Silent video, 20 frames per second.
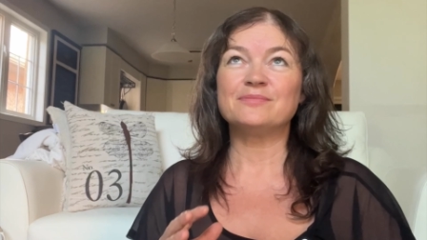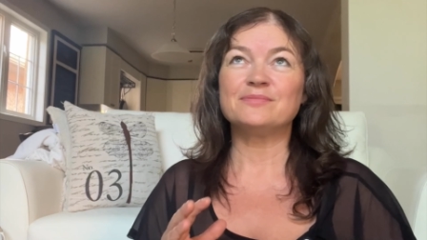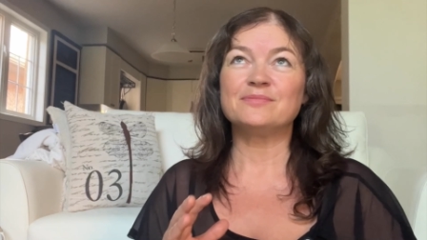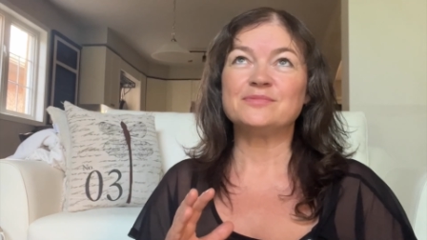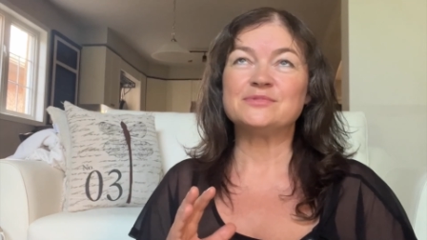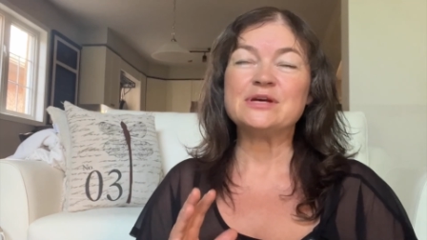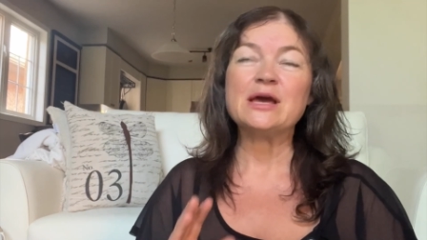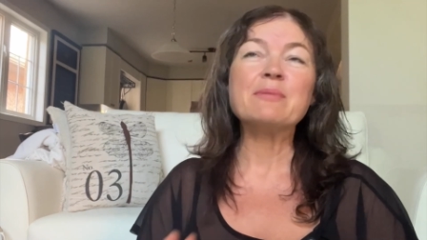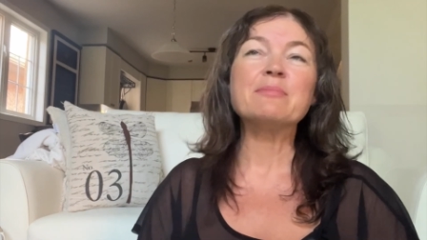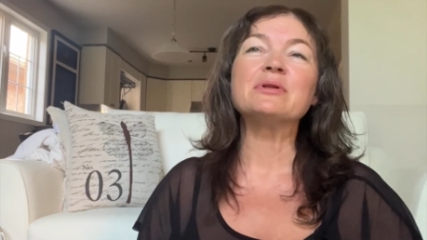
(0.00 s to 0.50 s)

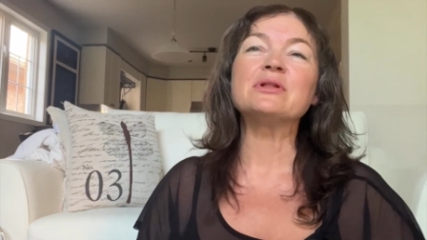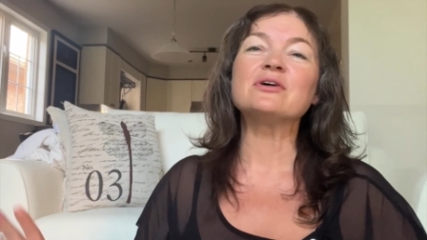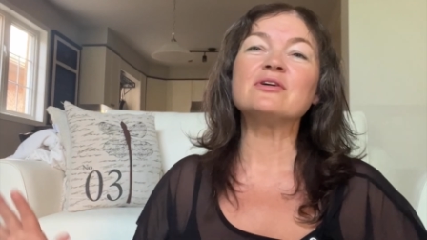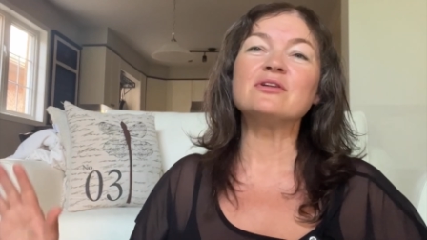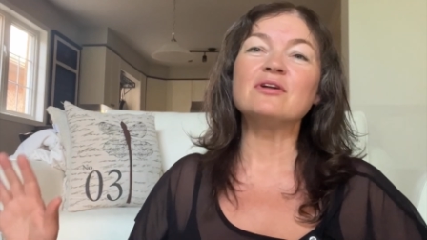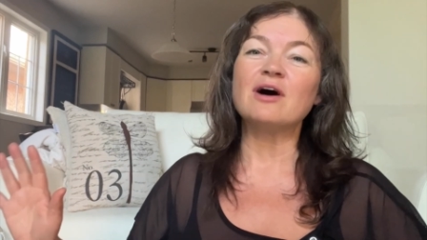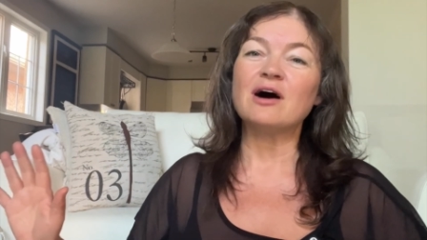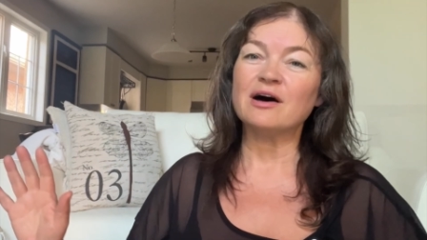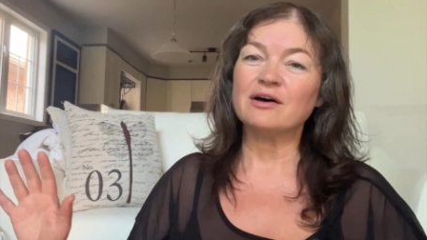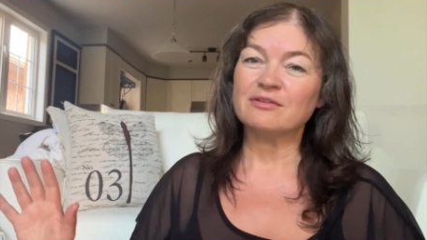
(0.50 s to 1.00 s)

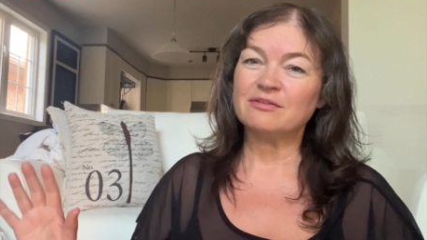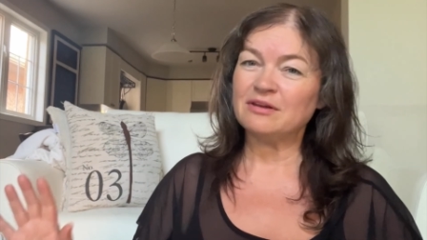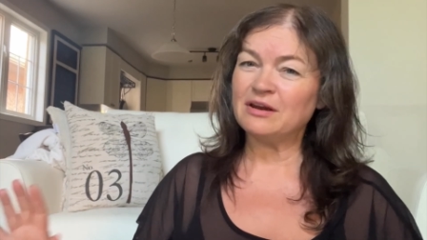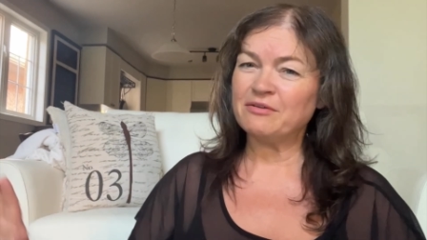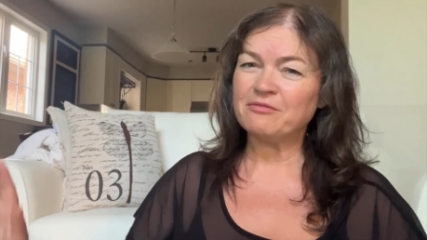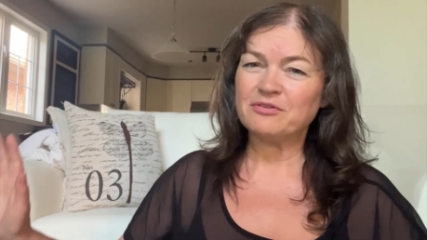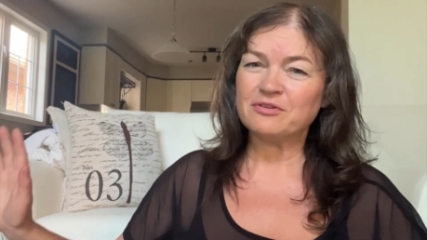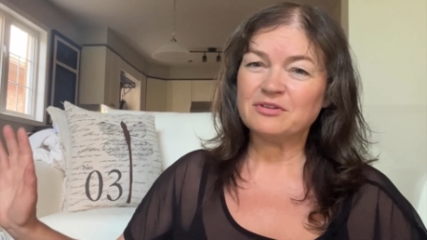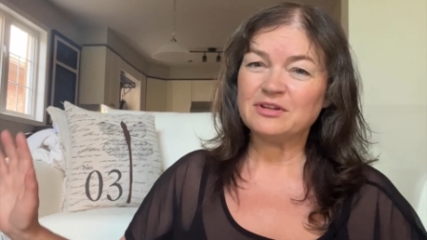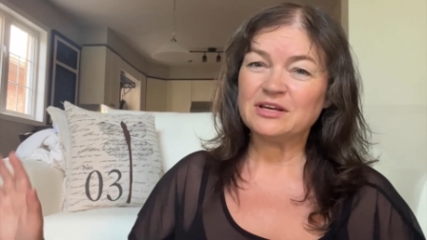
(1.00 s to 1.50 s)
tablecloth and
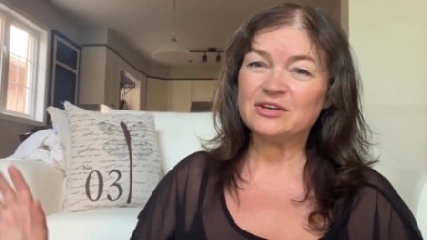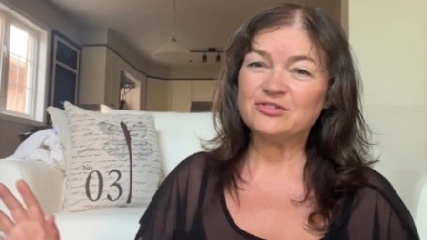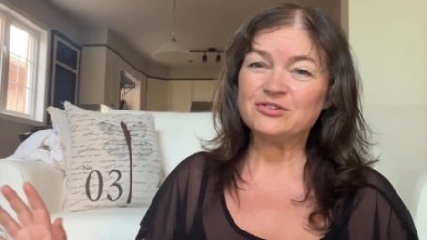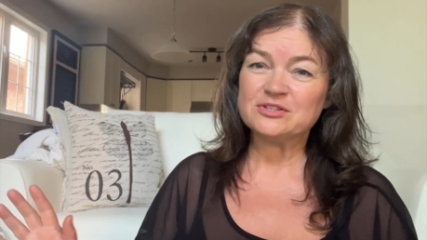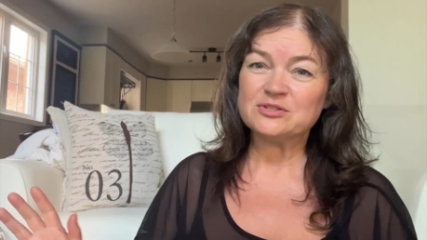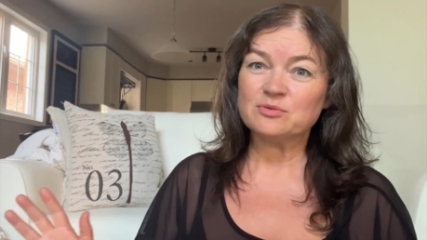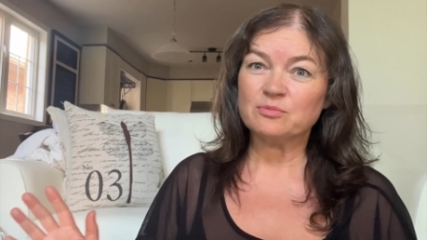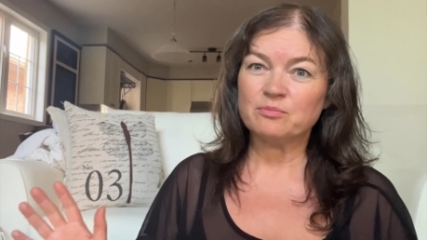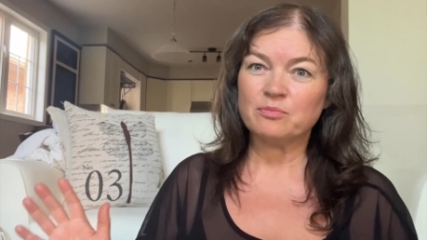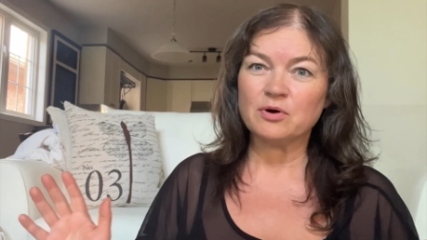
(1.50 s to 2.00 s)
everything.
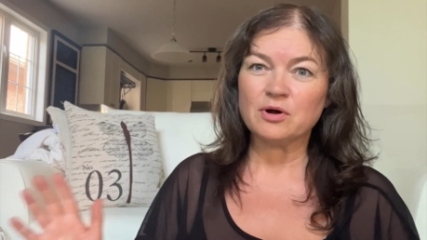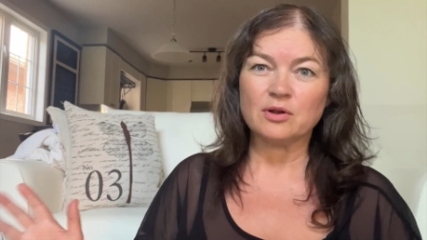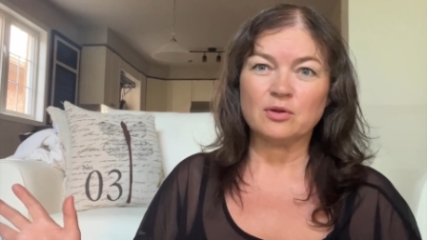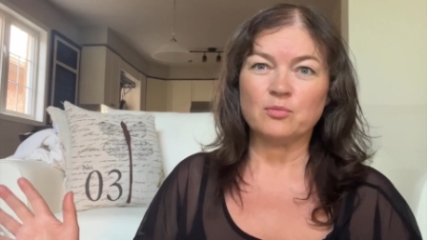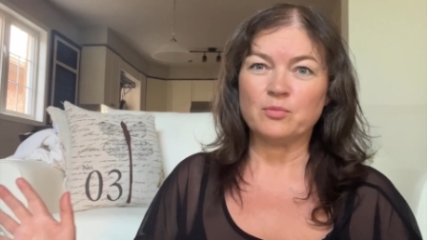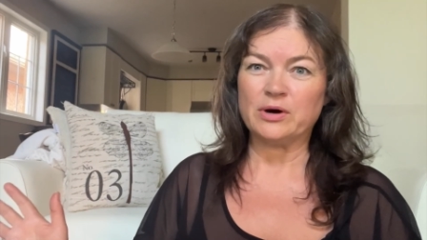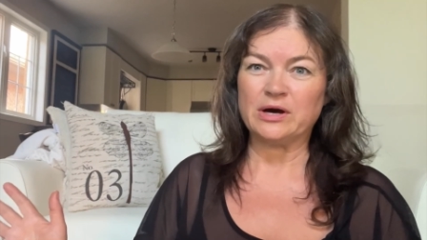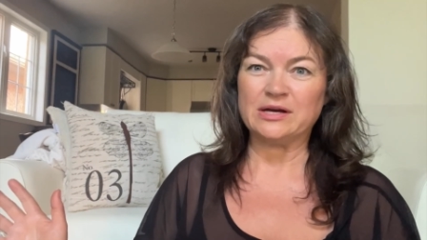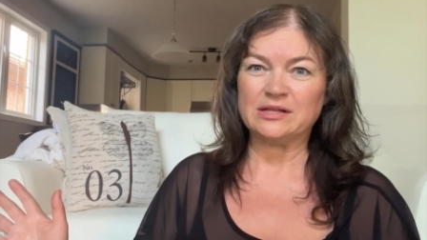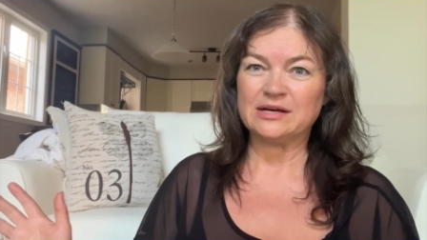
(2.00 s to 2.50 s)
Just bottle
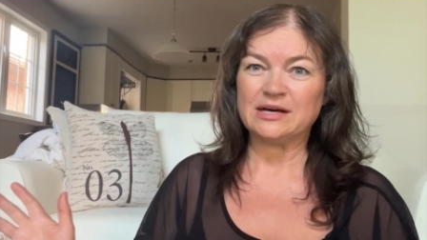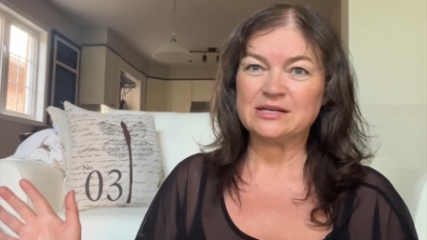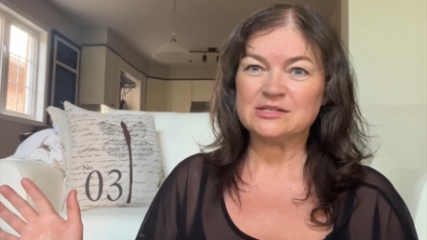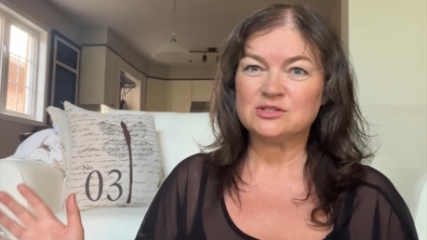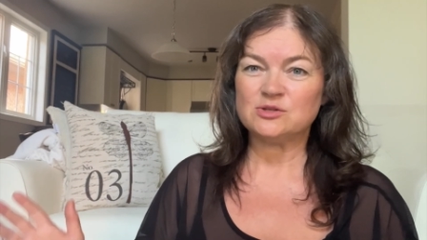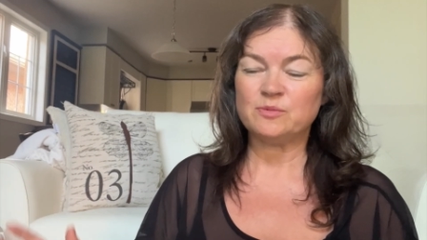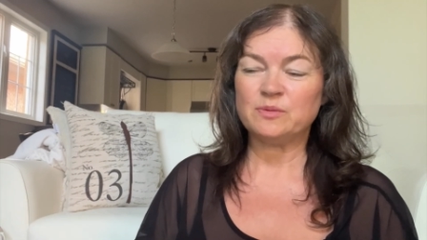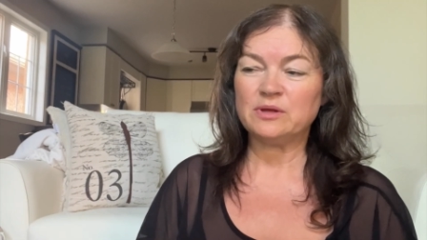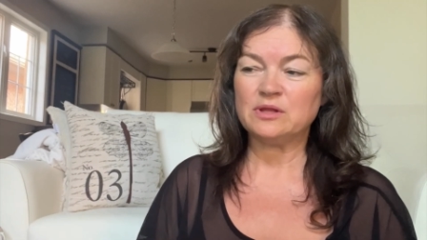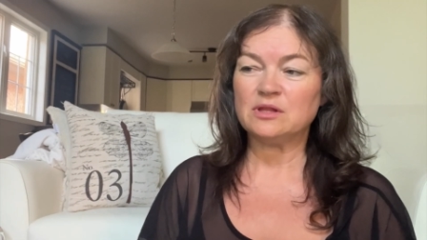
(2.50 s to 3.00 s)
wine has
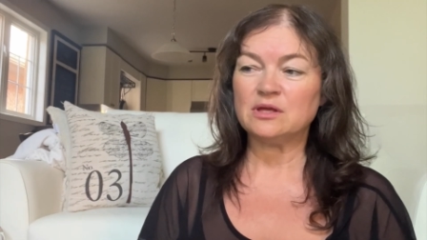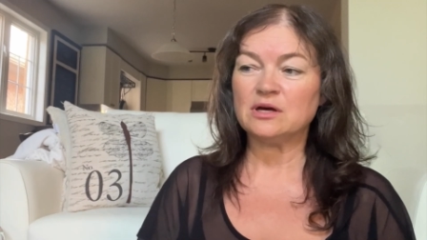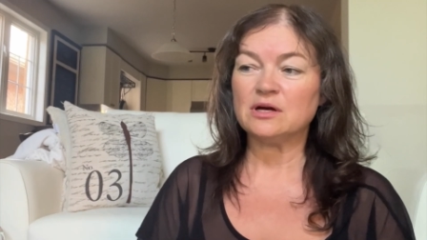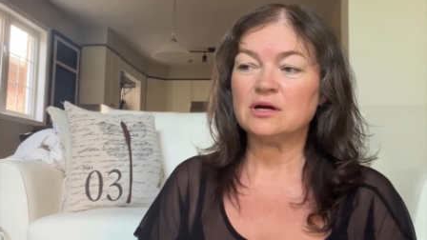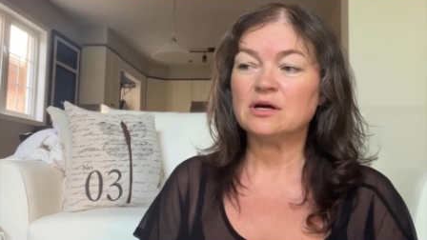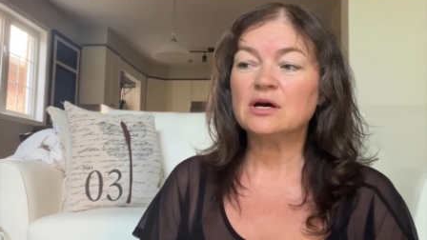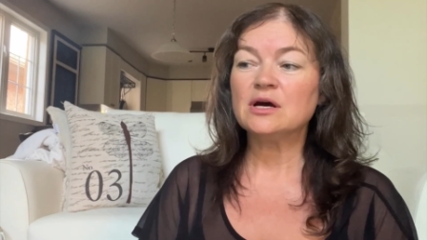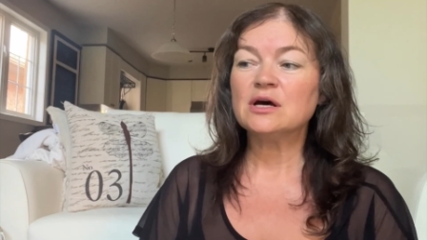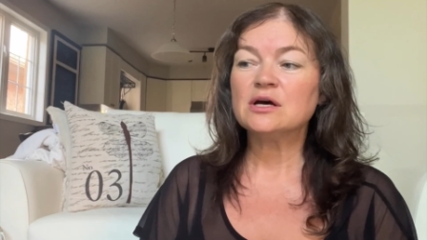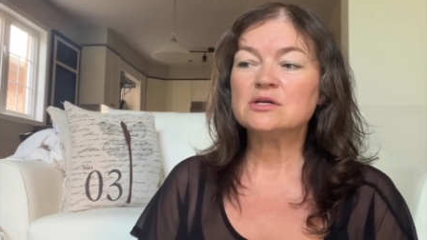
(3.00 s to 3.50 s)
to be there.